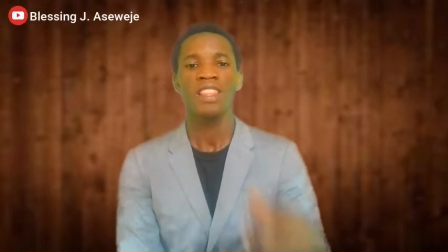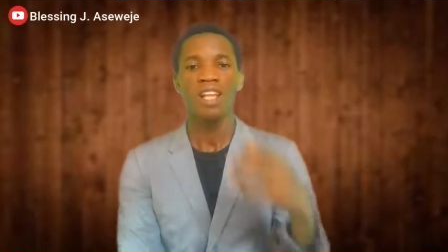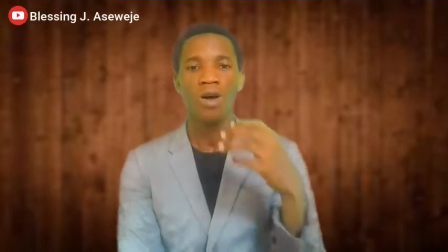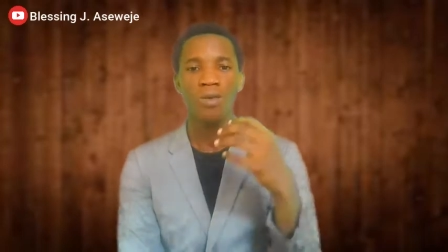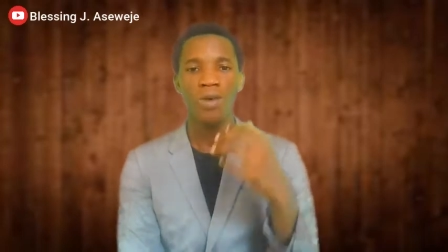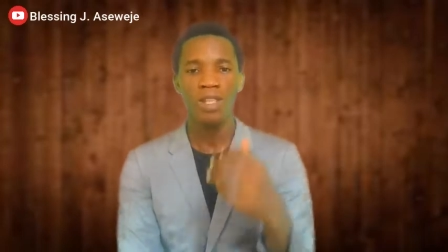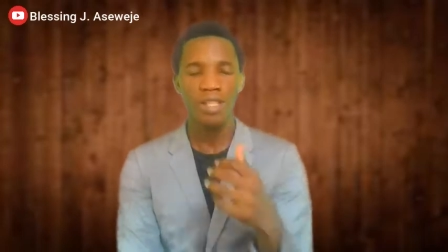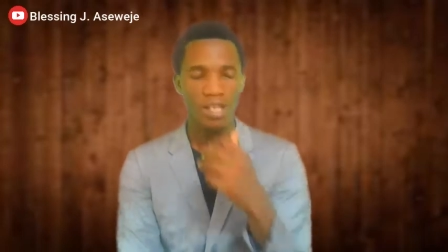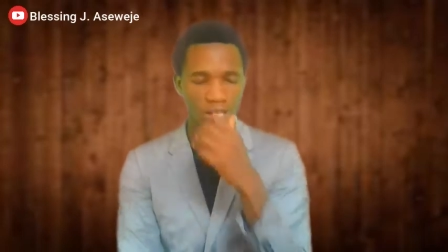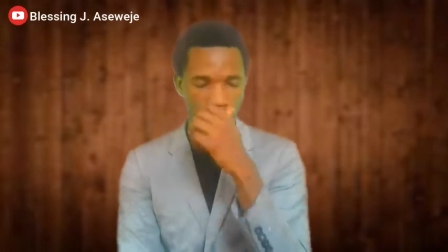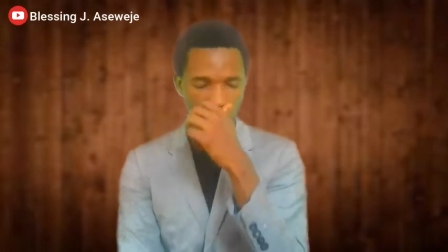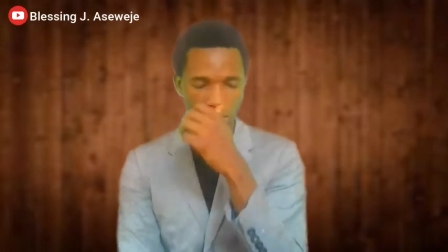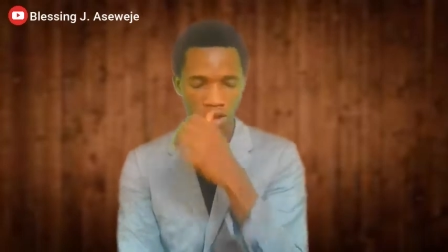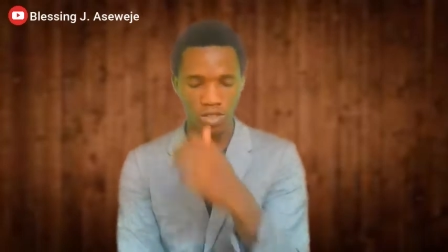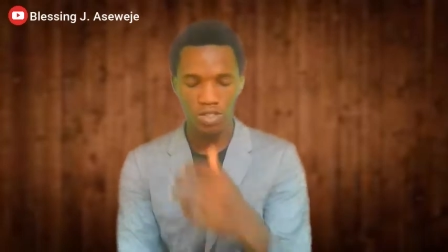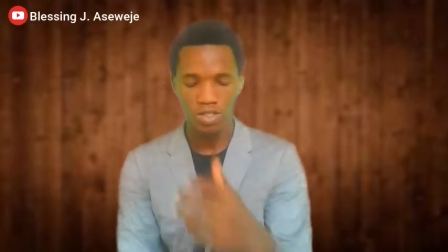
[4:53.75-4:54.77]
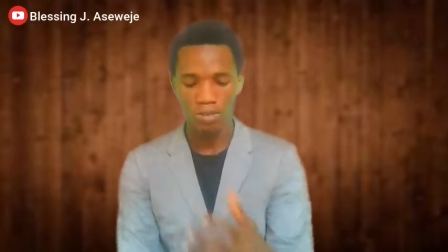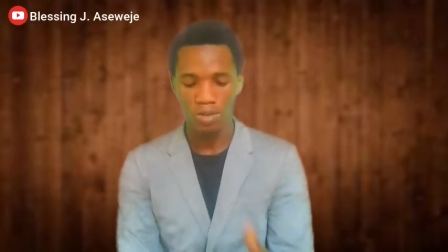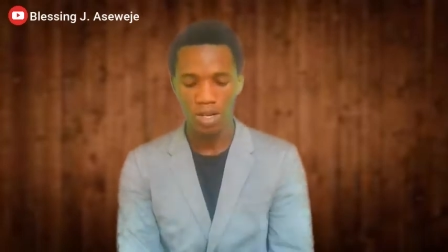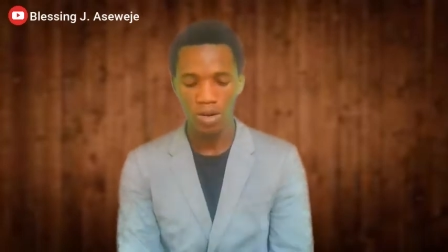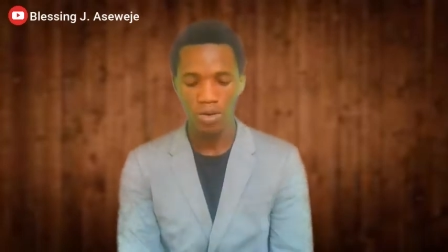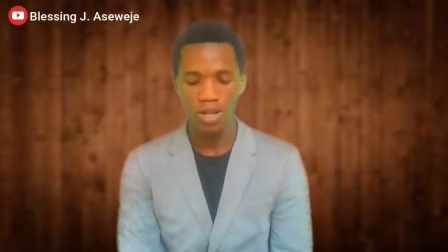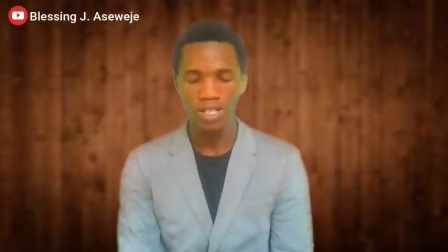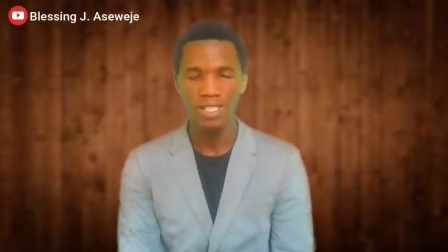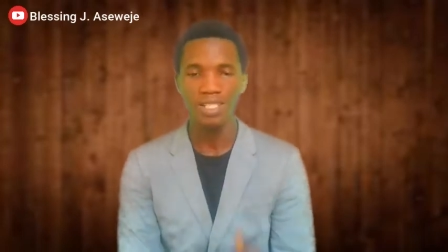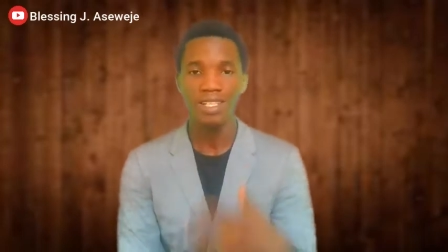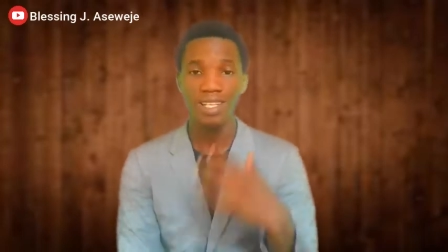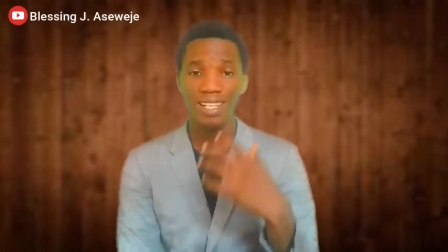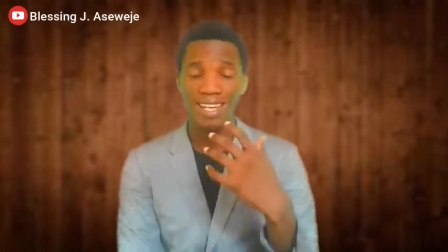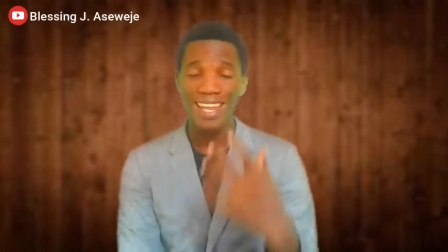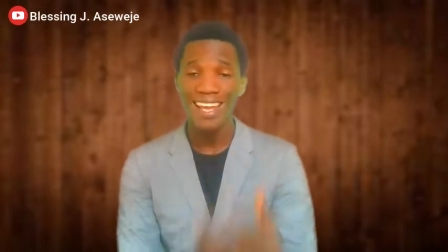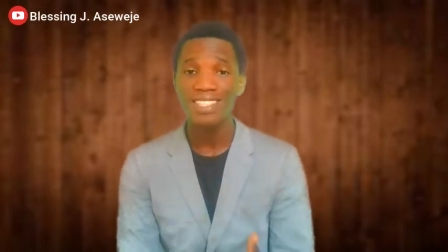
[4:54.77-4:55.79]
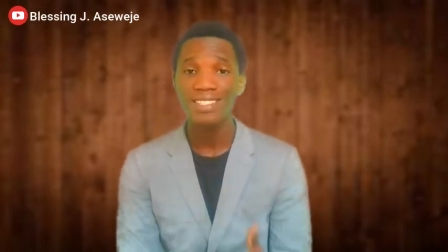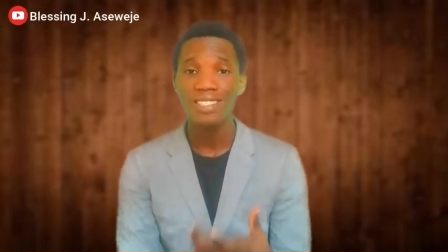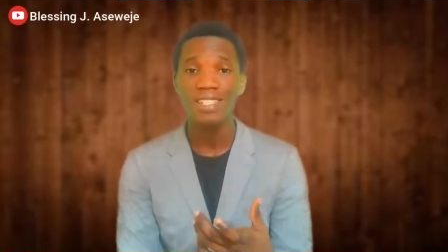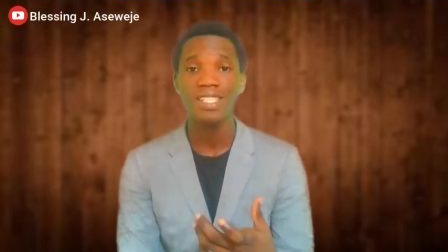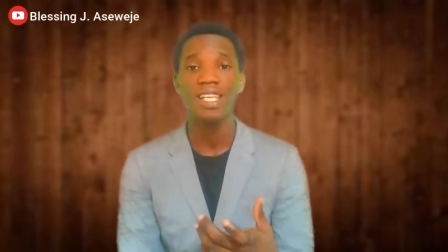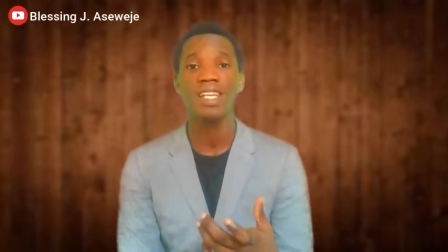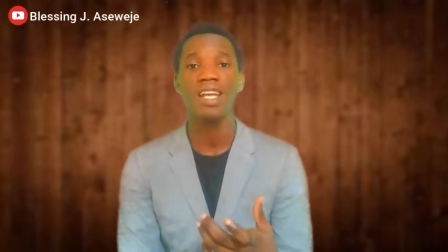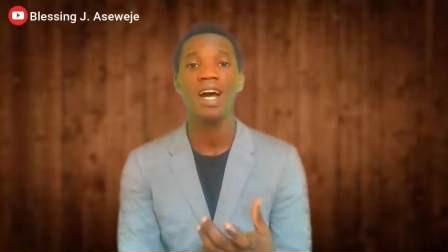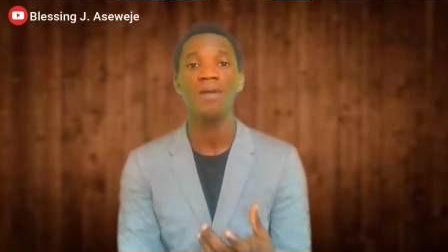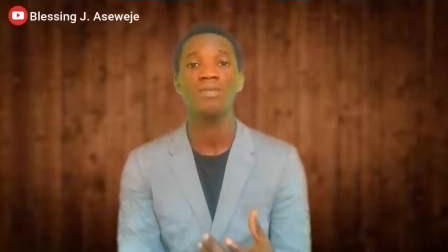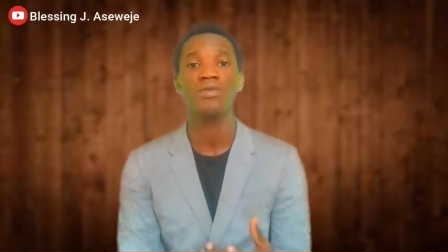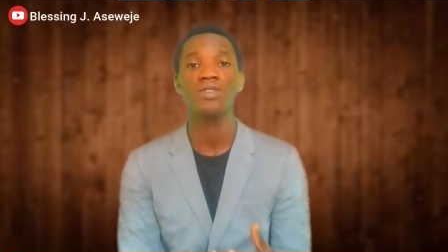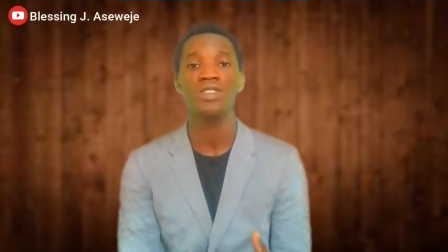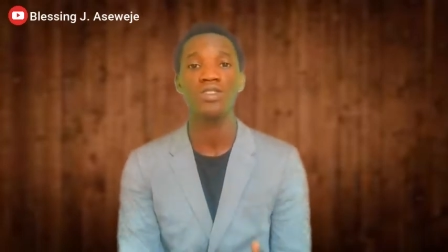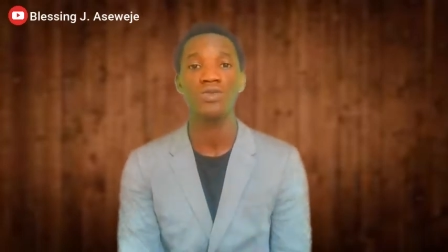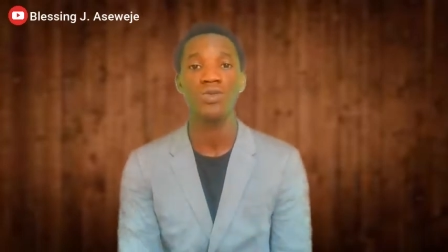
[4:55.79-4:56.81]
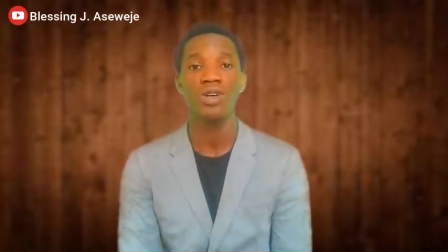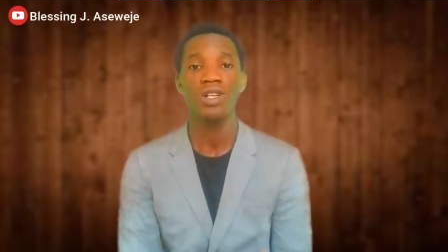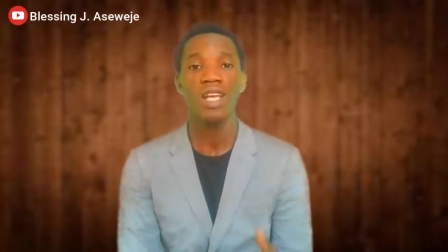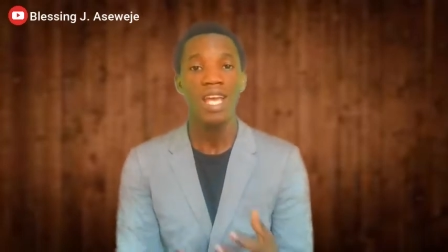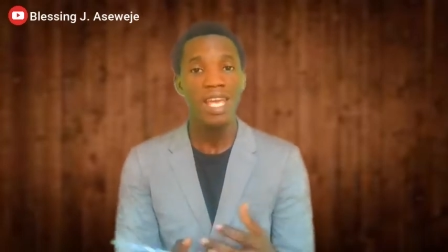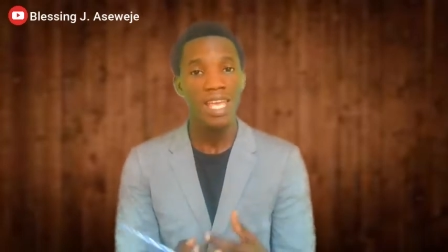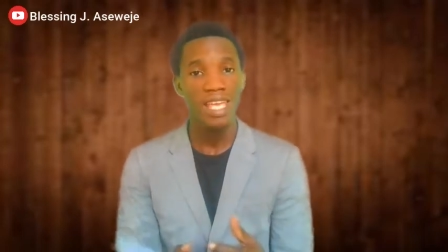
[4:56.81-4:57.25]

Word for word: Now, when there is customer loyalty, the next thing that happens is what?